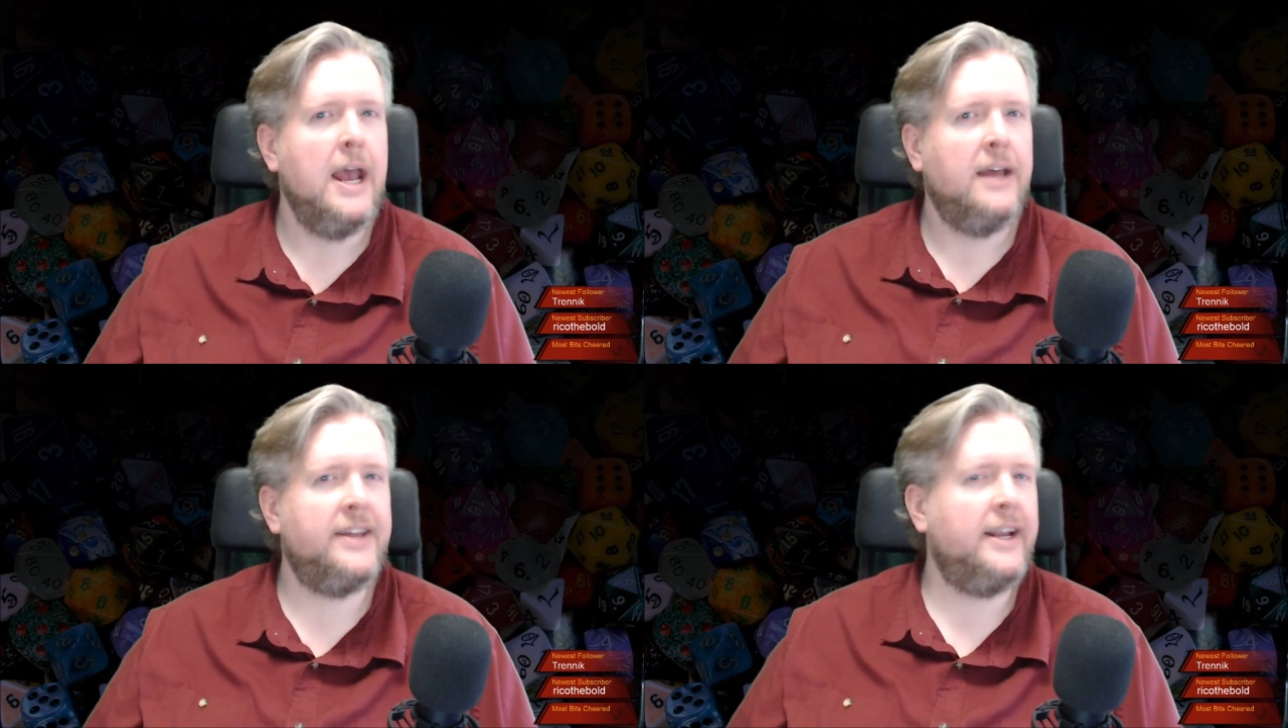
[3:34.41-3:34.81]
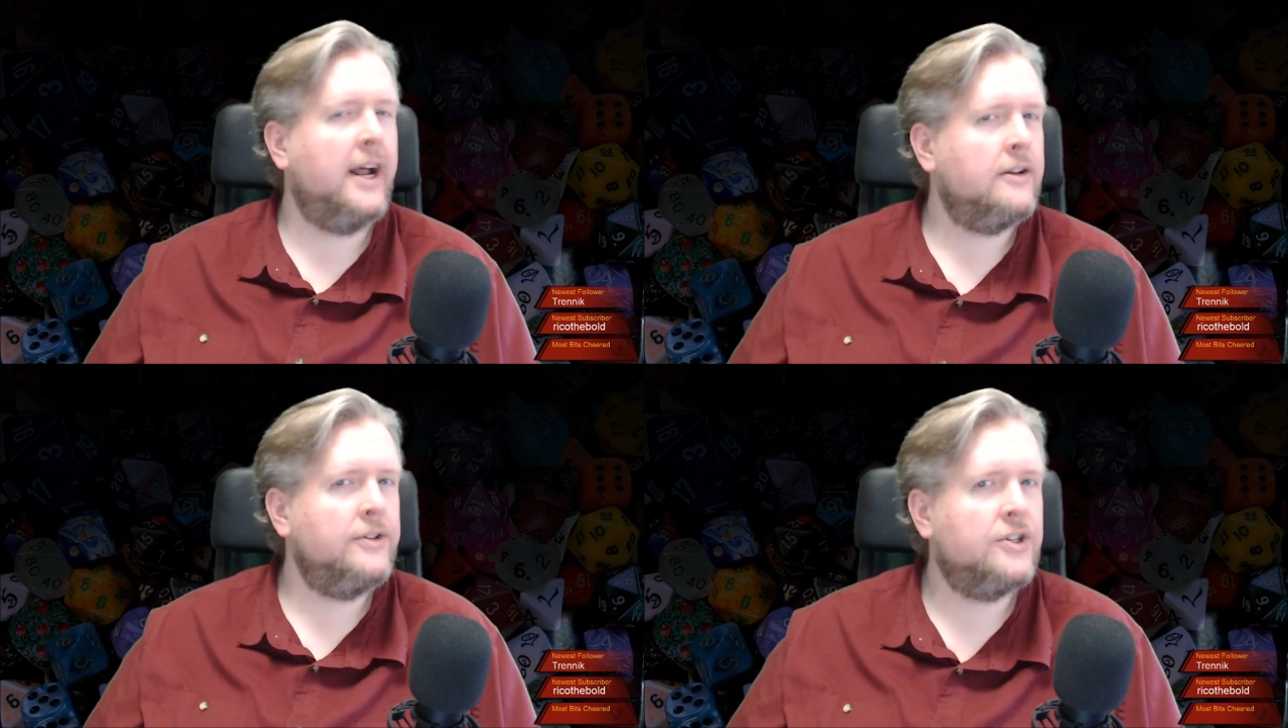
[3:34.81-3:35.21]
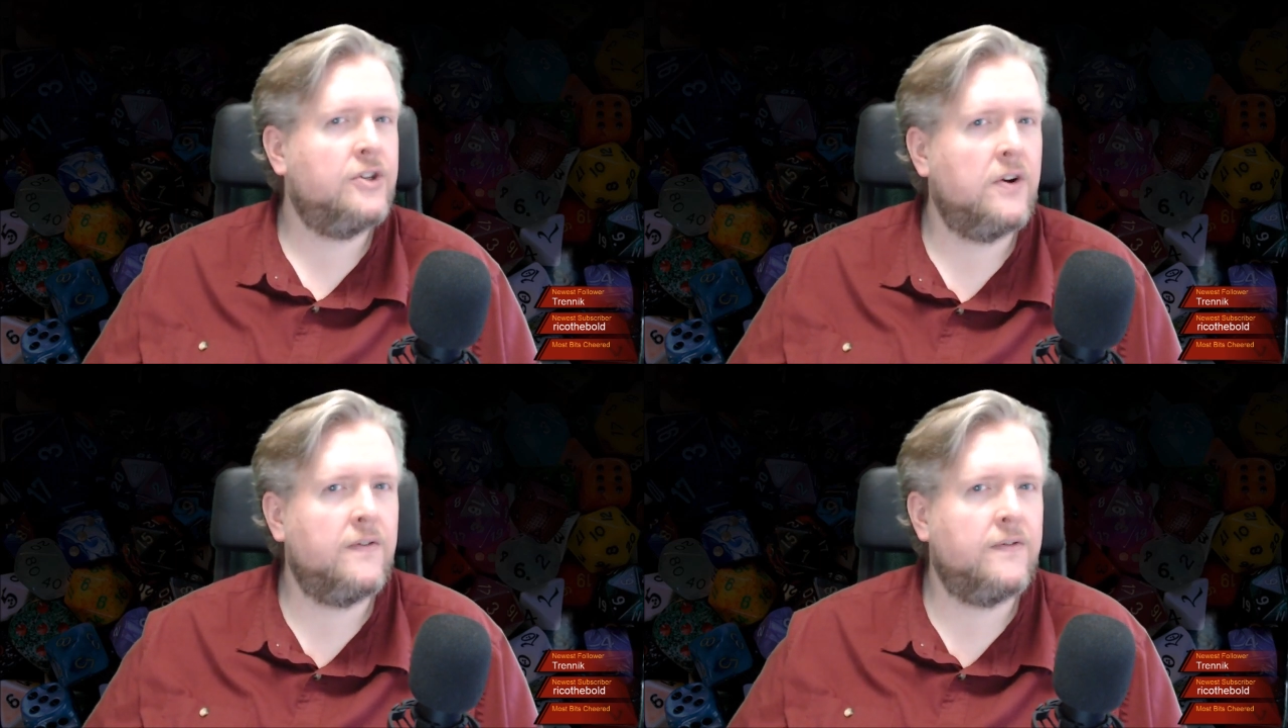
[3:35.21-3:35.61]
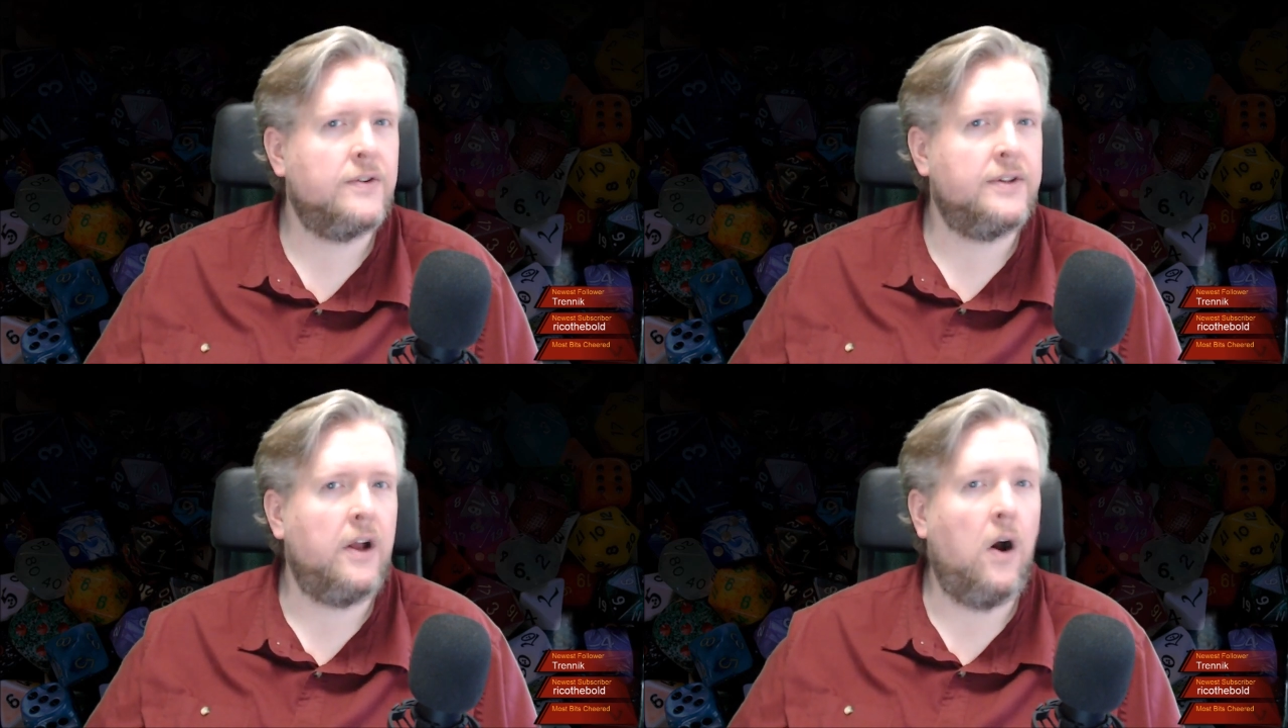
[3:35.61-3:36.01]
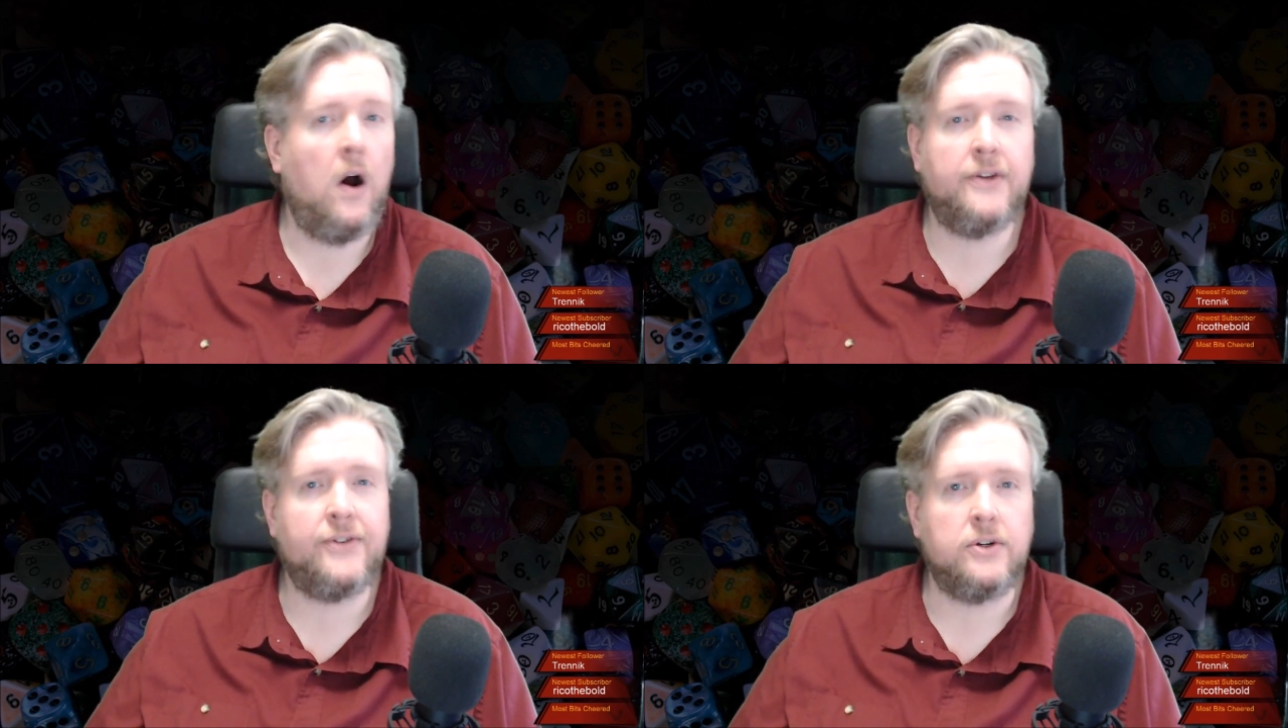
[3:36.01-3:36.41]
they not only serve for the
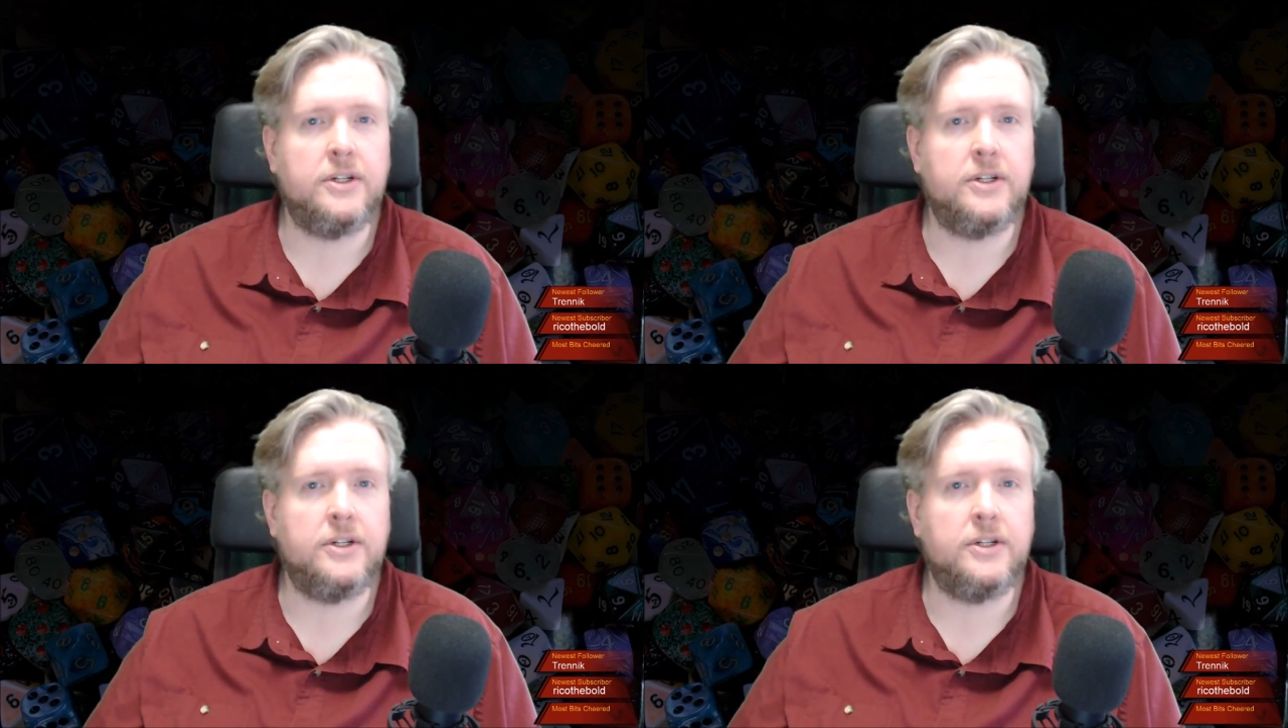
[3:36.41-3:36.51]
author